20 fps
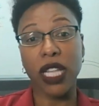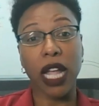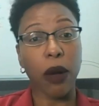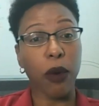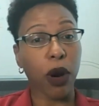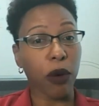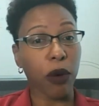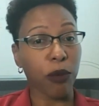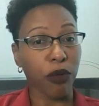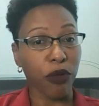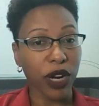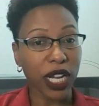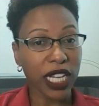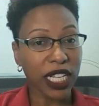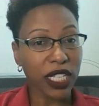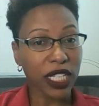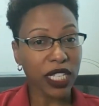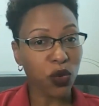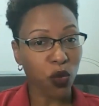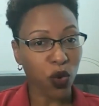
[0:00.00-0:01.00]
how our
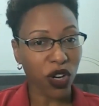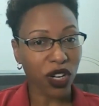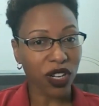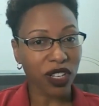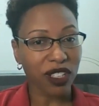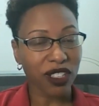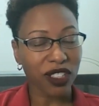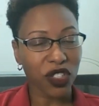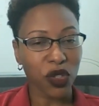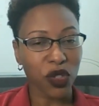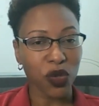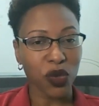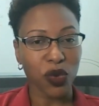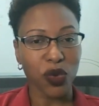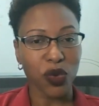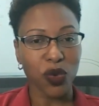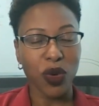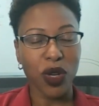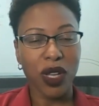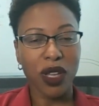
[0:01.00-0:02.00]
brains work
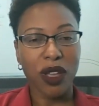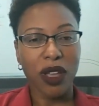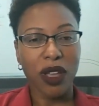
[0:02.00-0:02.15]
to